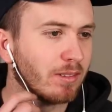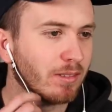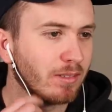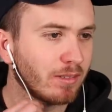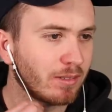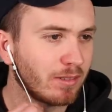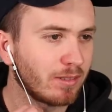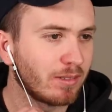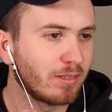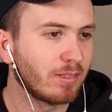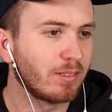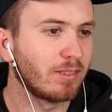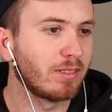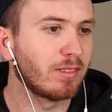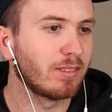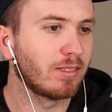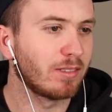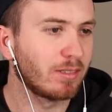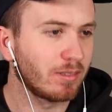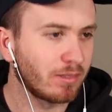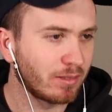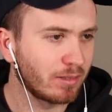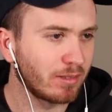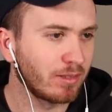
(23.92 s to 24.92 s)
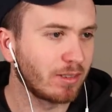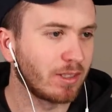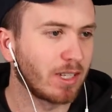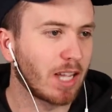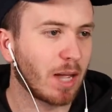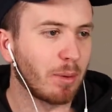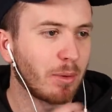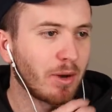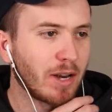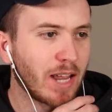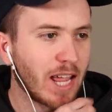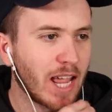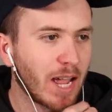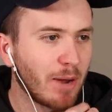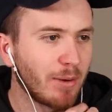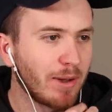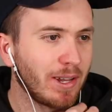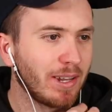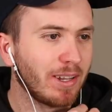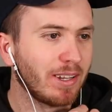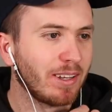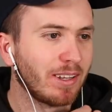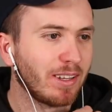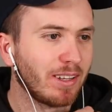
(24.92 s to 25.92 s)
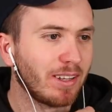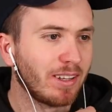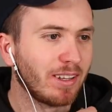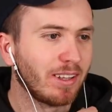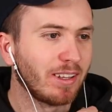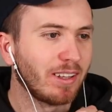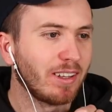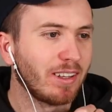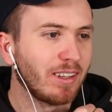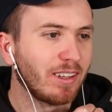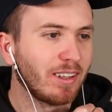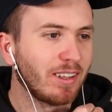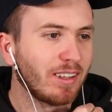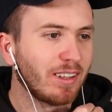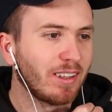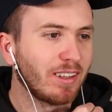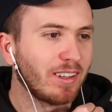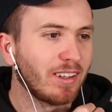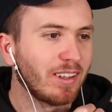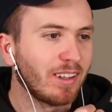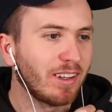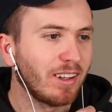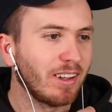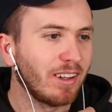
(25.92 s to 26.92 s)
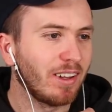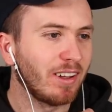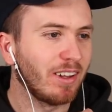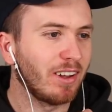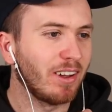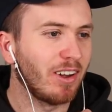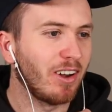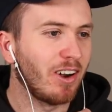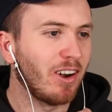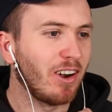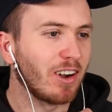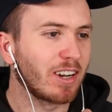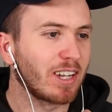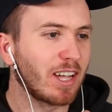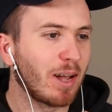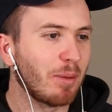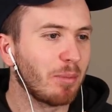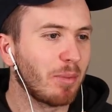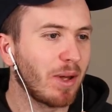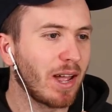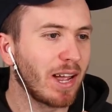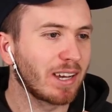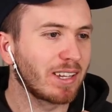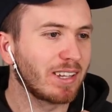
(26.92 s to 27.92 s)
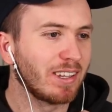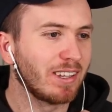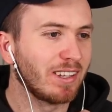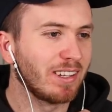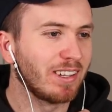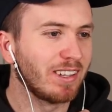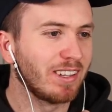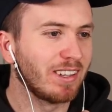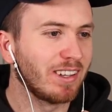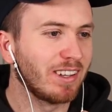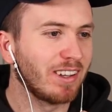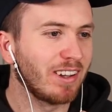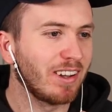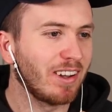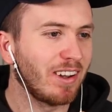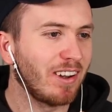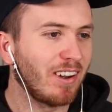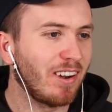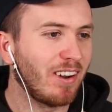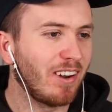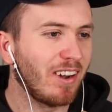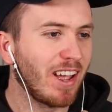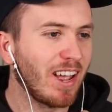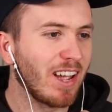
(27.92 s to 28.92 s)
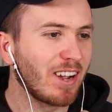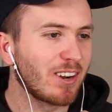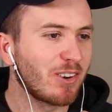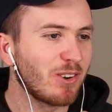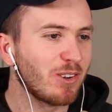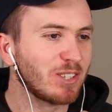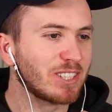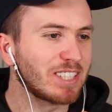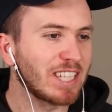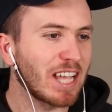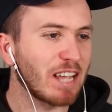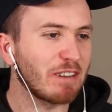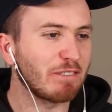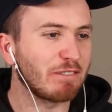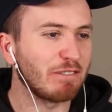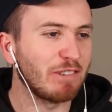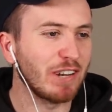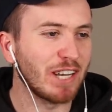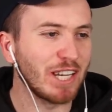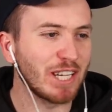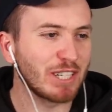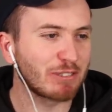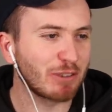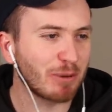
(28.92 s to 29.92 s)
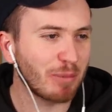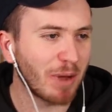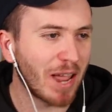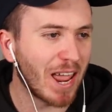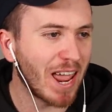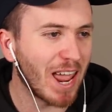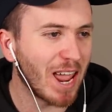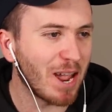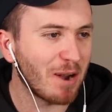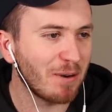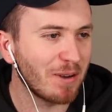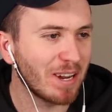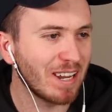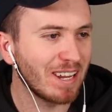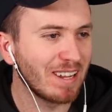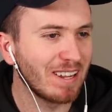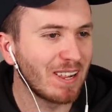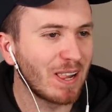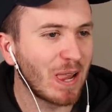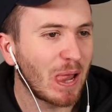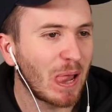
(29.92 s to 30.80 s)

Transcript: We took a trip, Come on, Howie. oh, come back. Oh, how good's that finish from Howie?